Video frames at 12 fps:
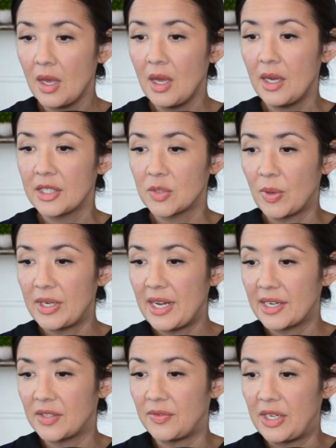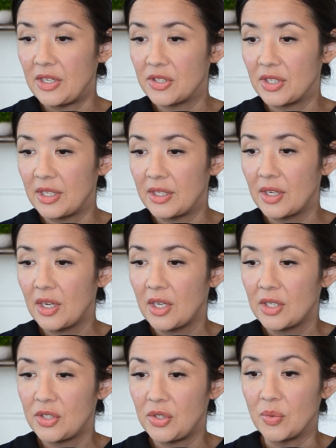Spreading activation
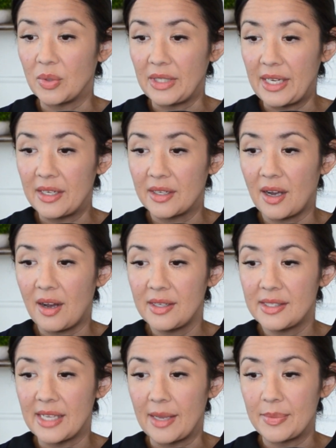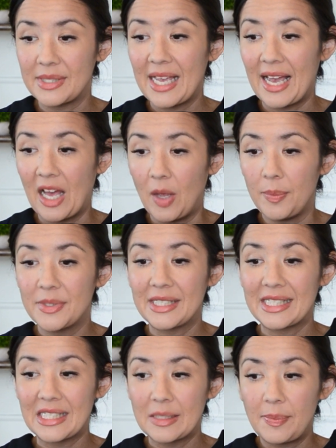to related concepts helps
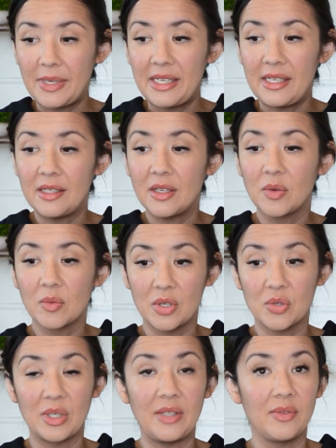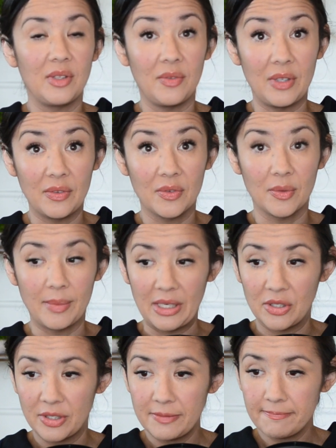speed retrieval of information.